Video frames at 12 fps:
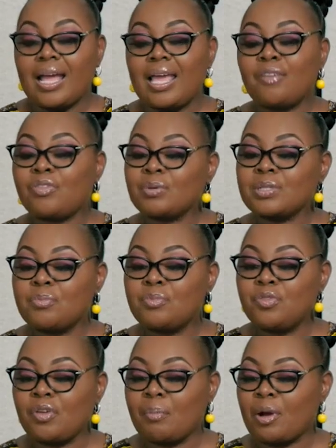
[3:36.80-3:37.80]
If there was a
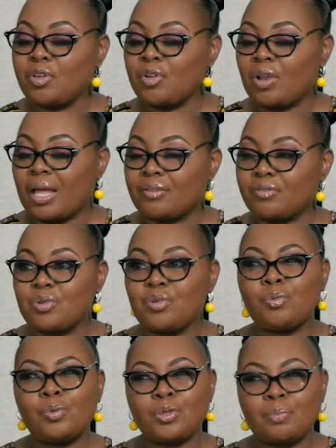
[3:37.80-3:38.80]
movie about your life, who
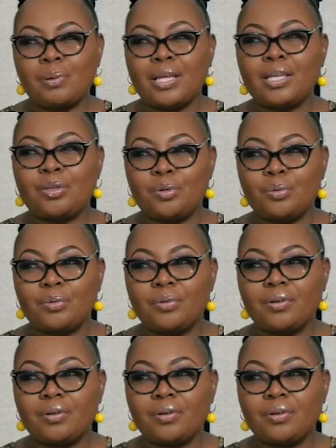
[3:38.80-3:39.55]
would play you?